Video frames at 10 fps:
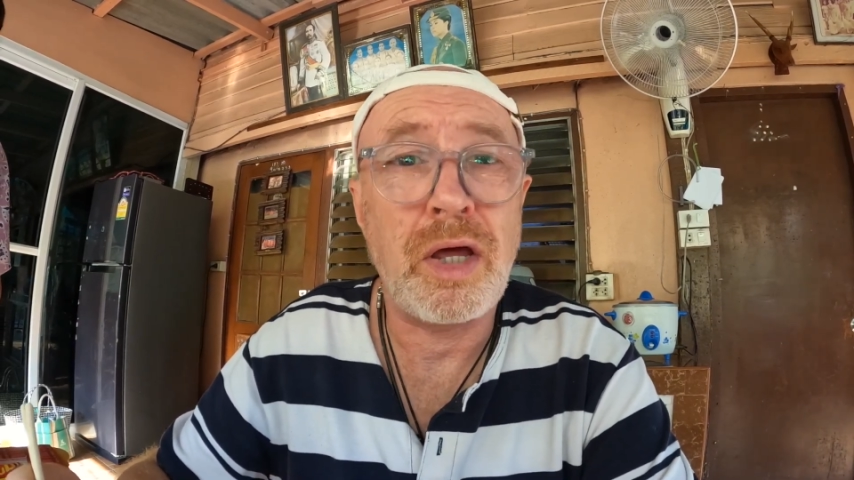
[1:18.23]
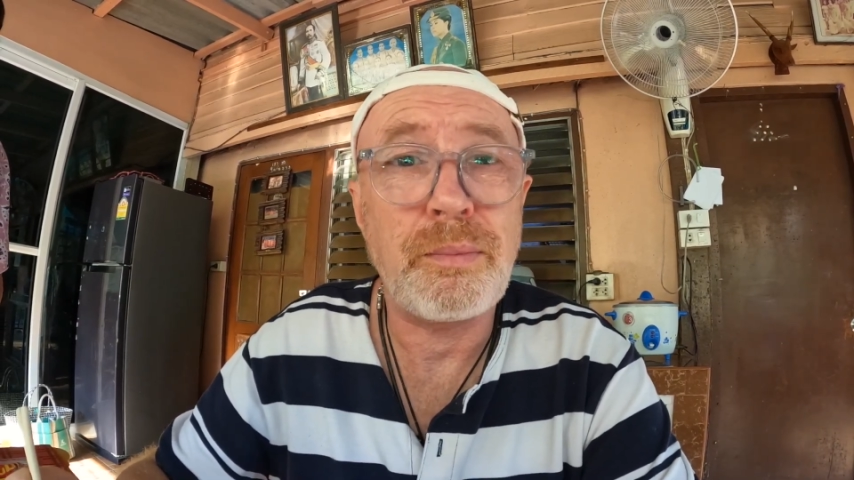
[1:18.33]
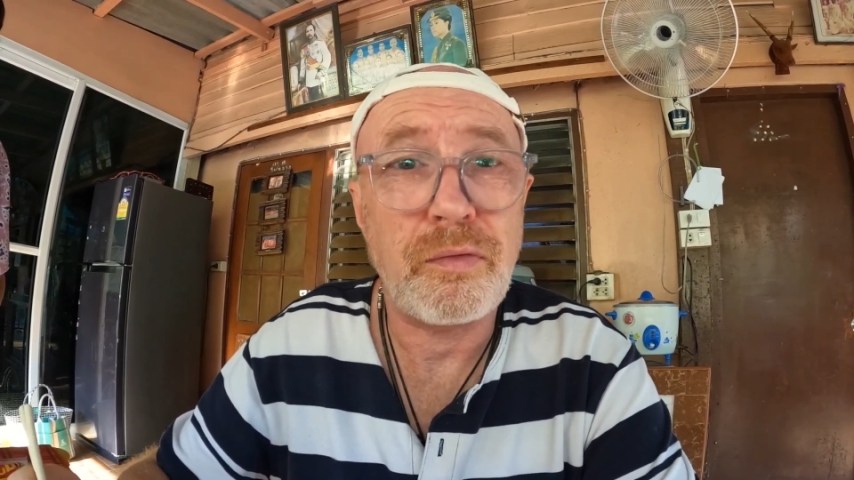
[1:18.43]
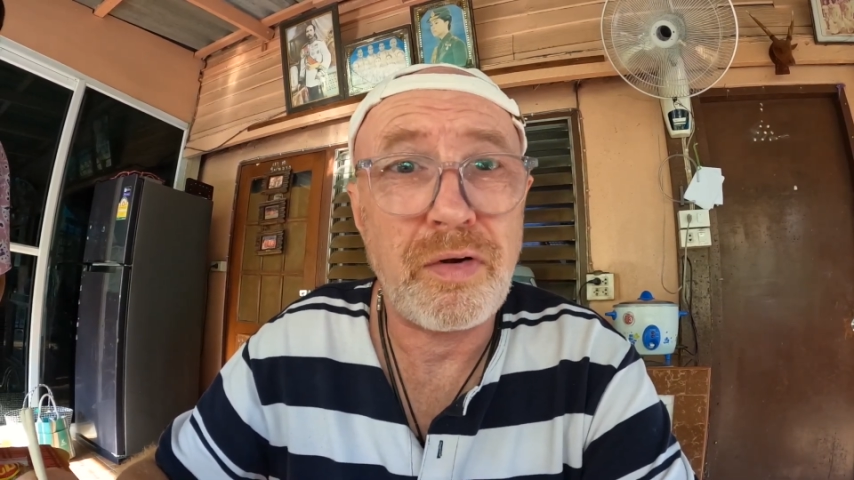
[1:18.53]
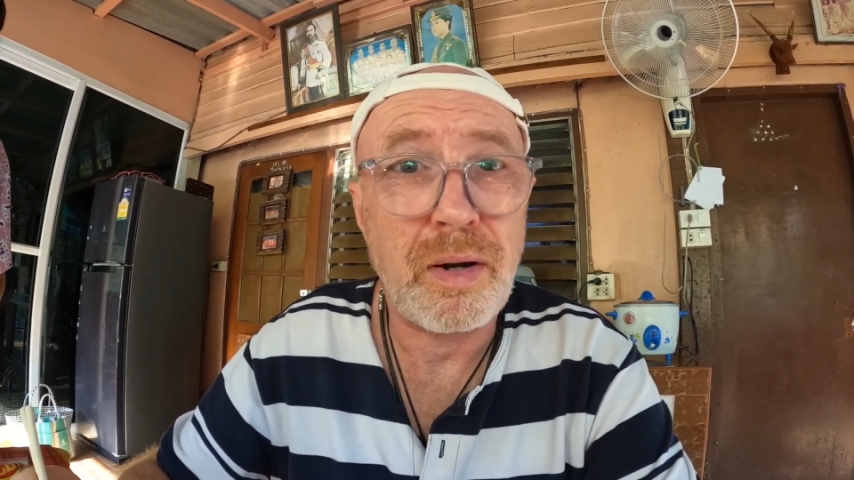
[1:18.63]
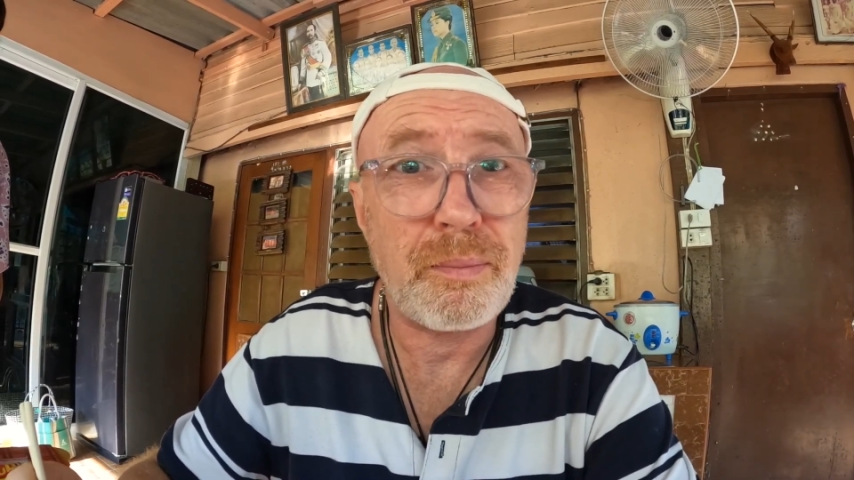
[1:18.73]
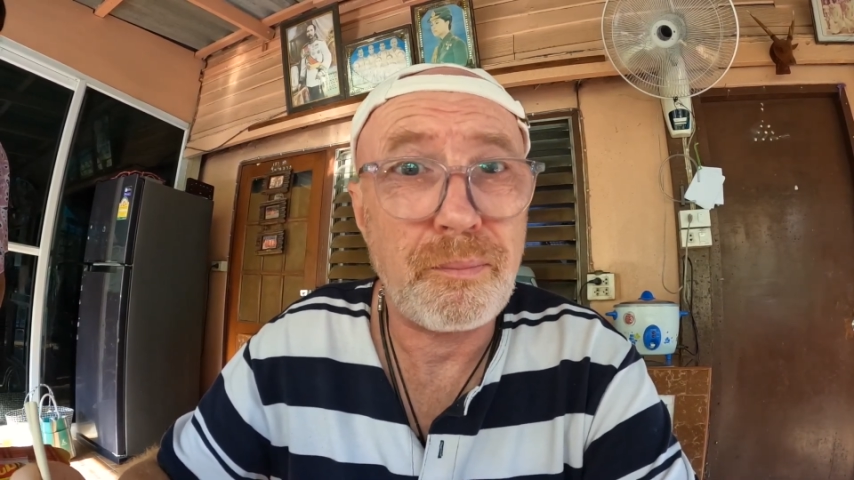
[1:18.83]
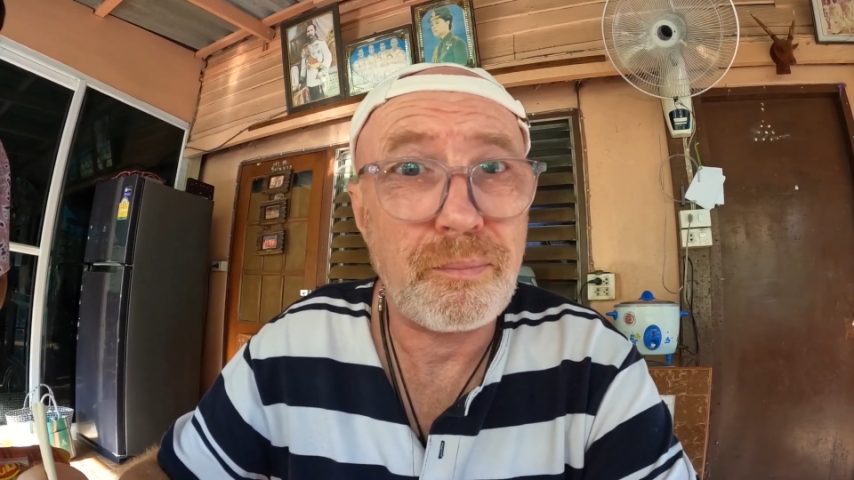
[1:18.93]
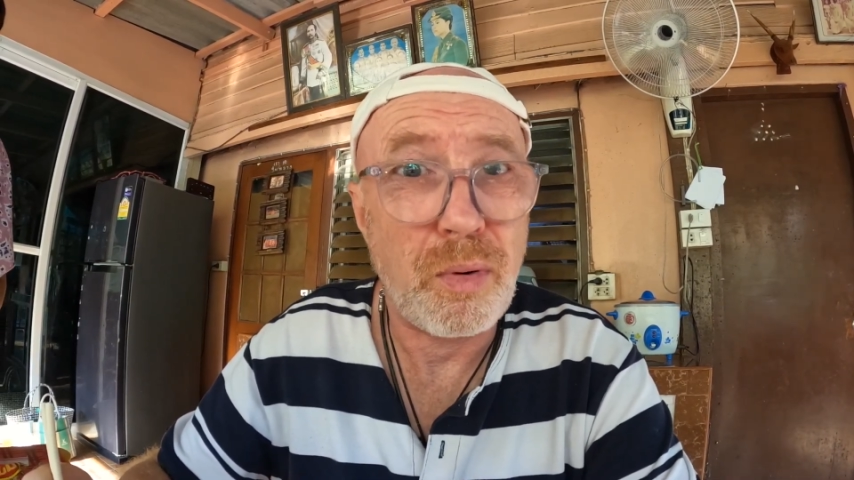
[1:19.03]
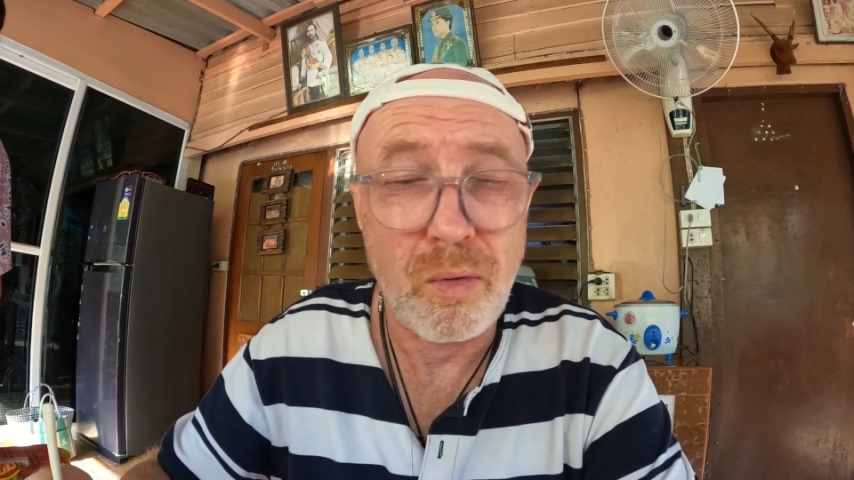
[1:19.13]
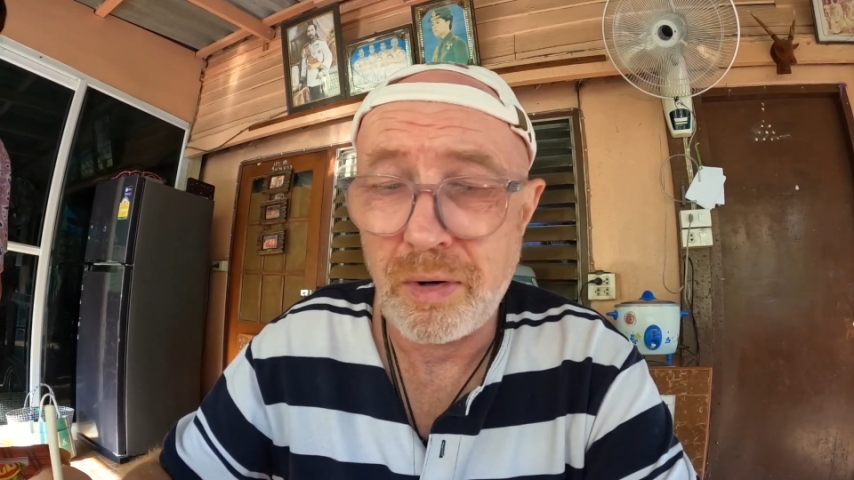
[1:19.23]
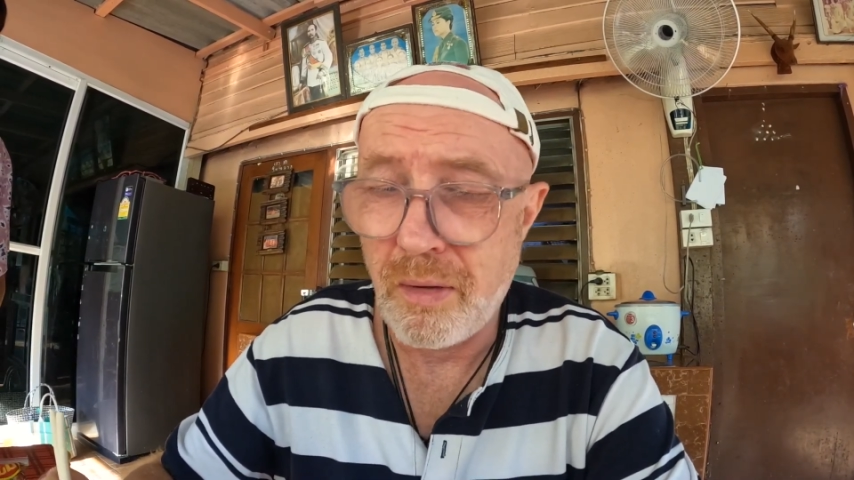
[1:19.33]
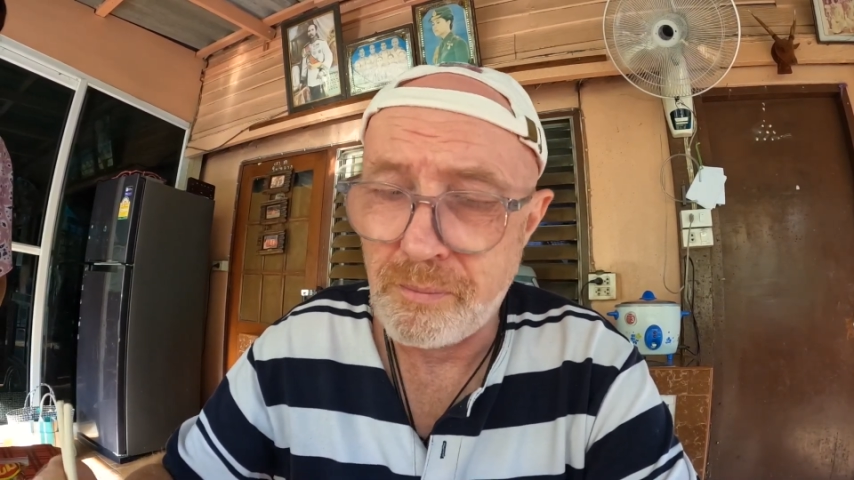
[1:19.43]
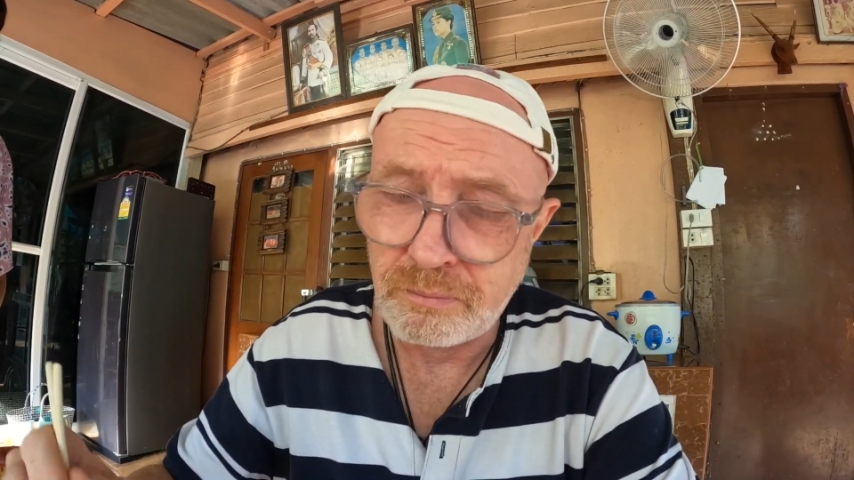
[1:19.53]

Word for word: I prefer pork.